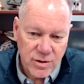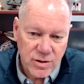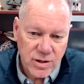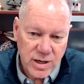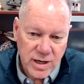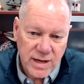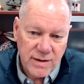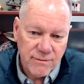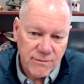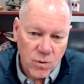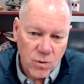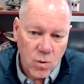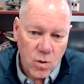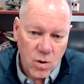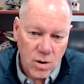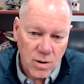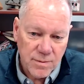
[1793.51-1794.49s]
than an
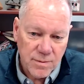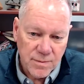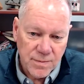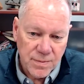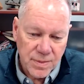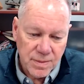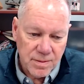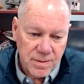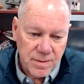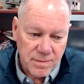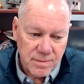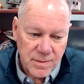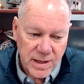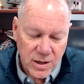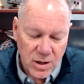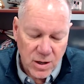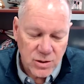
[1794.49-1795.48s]
M4,
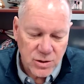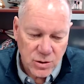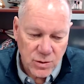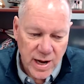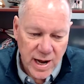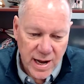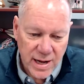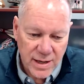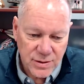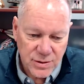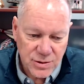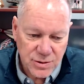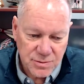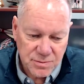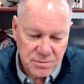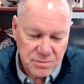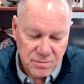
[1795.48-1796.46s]
it also has